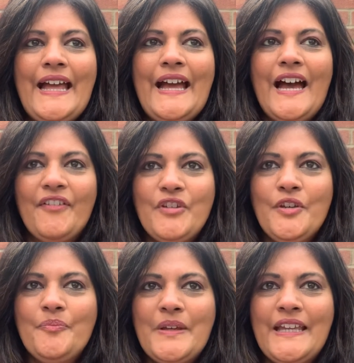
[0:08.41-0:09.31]
Have
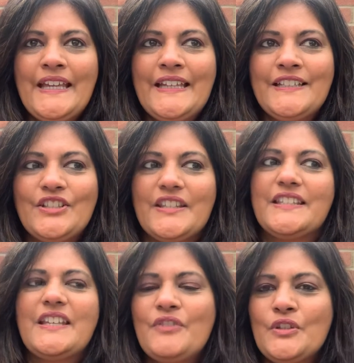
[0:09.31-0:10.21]
you been
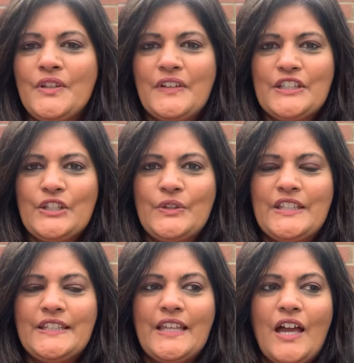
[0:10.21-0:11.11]
just giving yourself
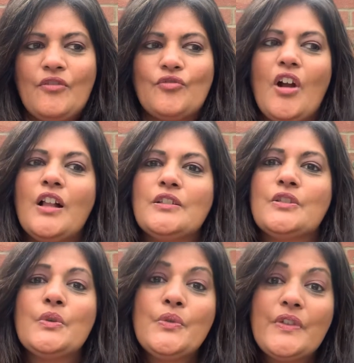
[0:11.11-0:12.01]
excuses that I'll
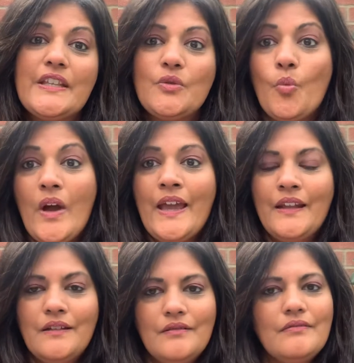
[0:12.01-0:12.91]
do this
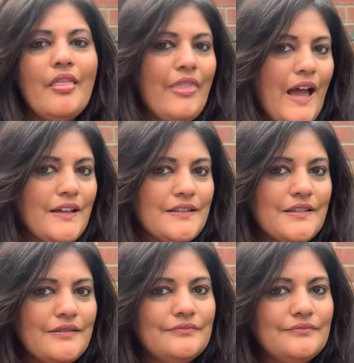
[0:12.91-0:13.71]
when that?